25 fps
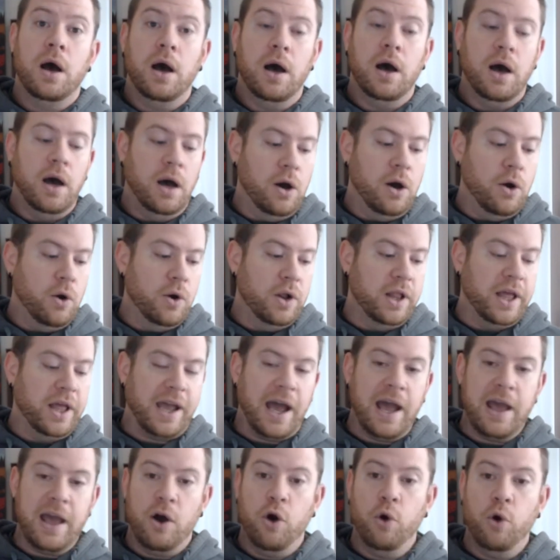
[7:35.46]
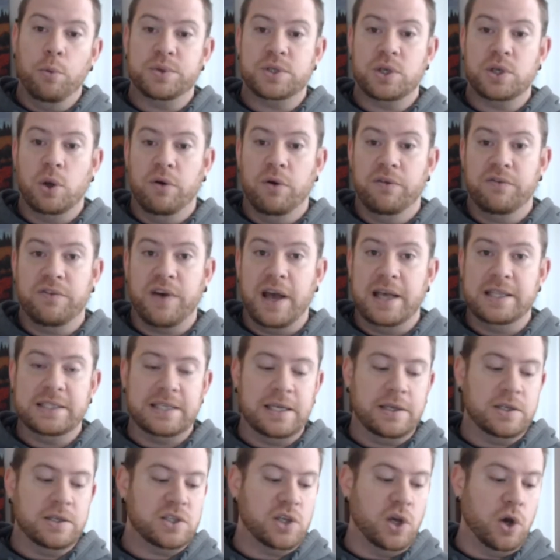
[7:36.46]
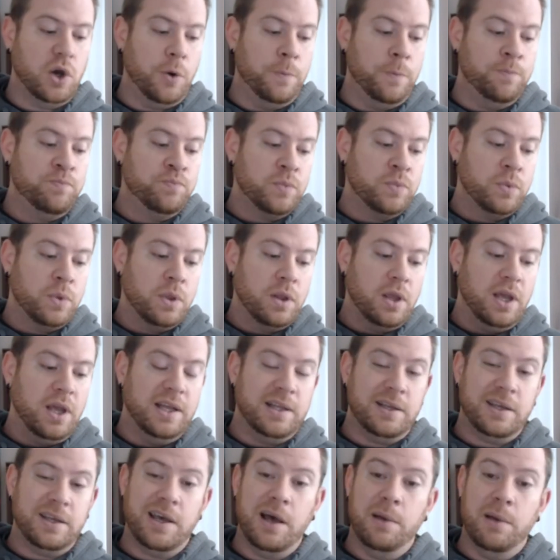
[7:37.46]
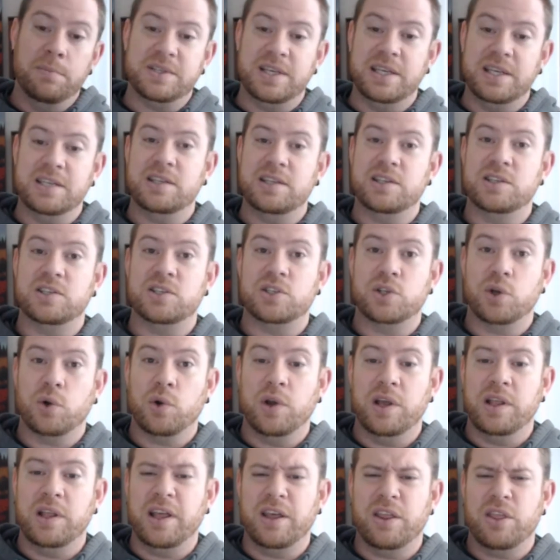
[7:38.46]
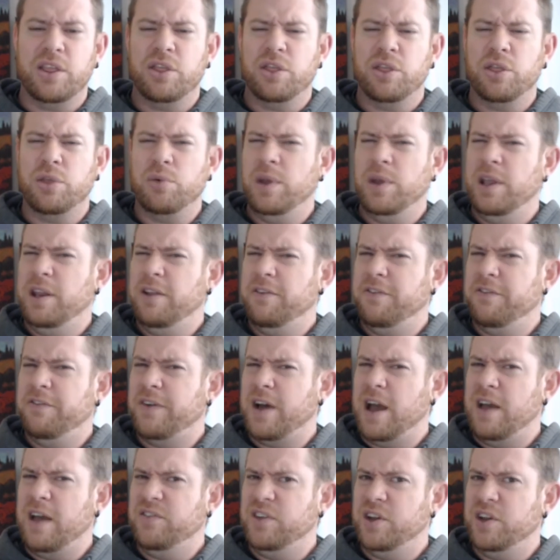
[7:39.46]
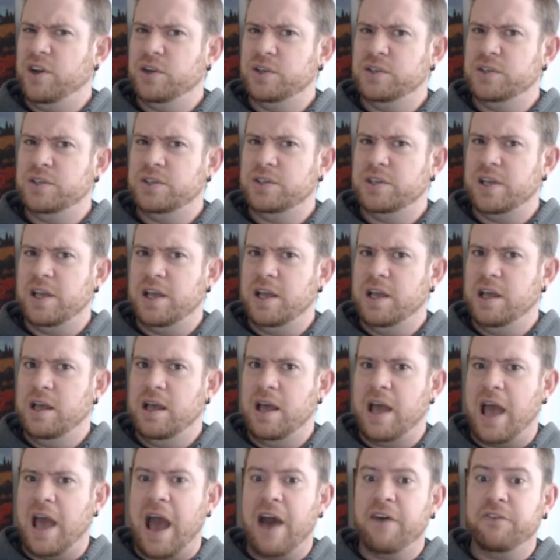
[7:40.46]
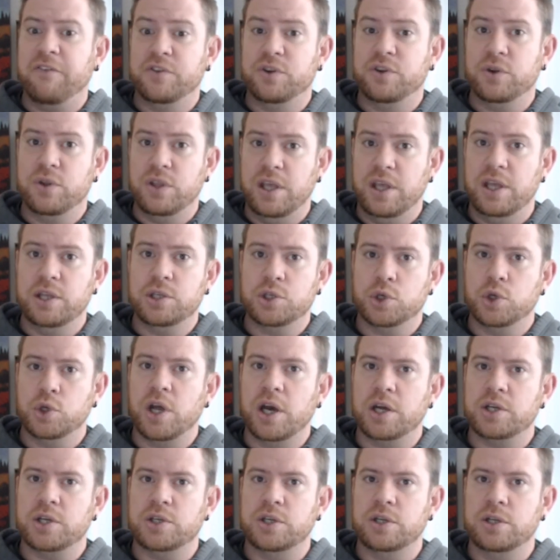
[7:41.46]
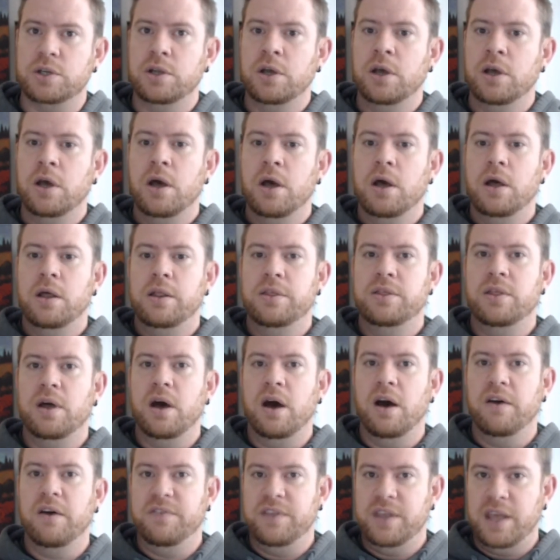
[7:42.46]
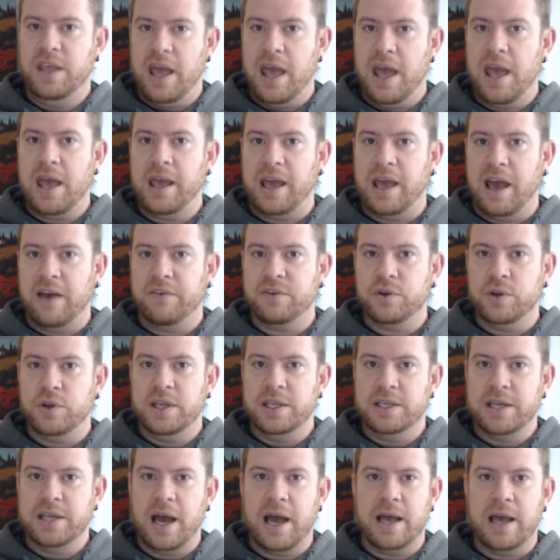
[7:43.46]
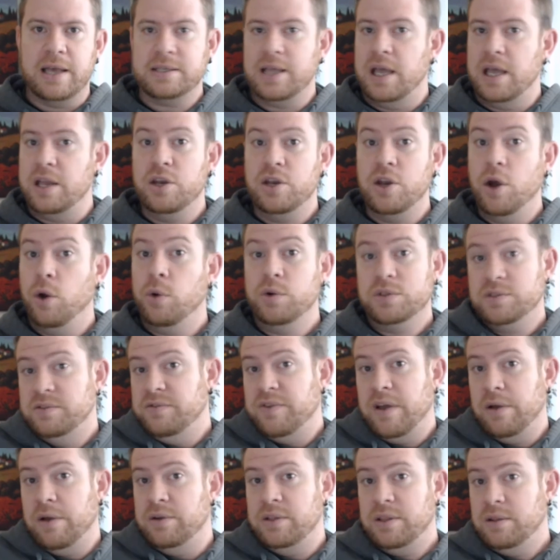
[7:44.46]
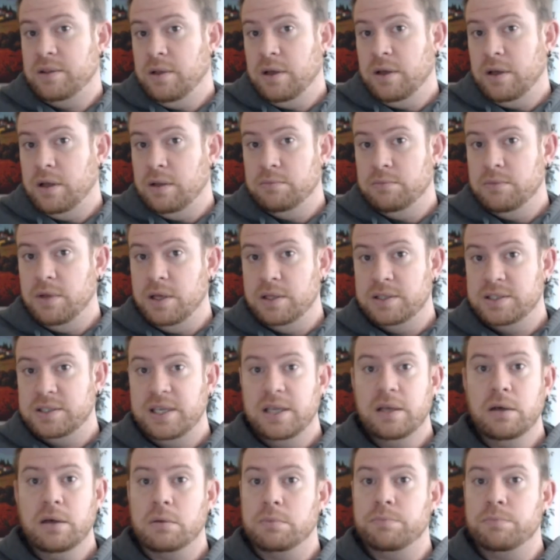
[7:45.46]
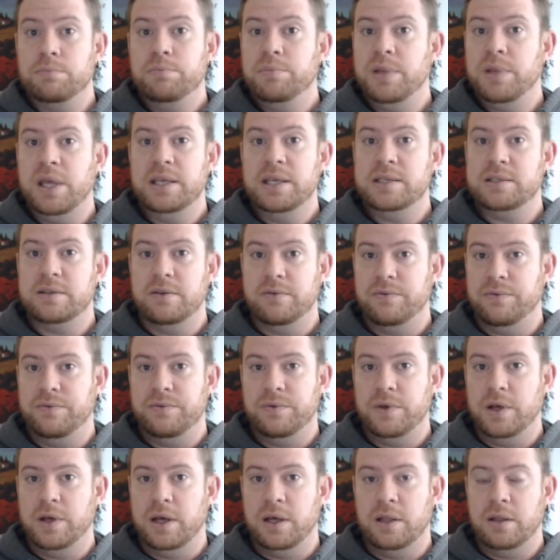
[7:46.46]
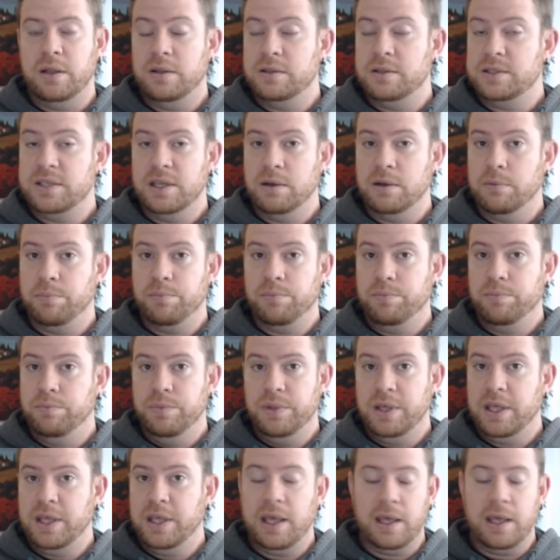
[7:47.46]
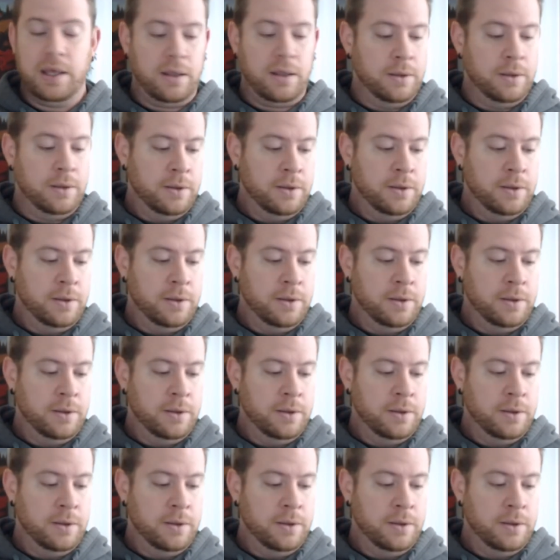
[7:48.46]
or like, I hope someone finds it. So it comes into the story like 3 to 5 years after the introduction of the egg, after he dies, and no one's found a single piece of single key.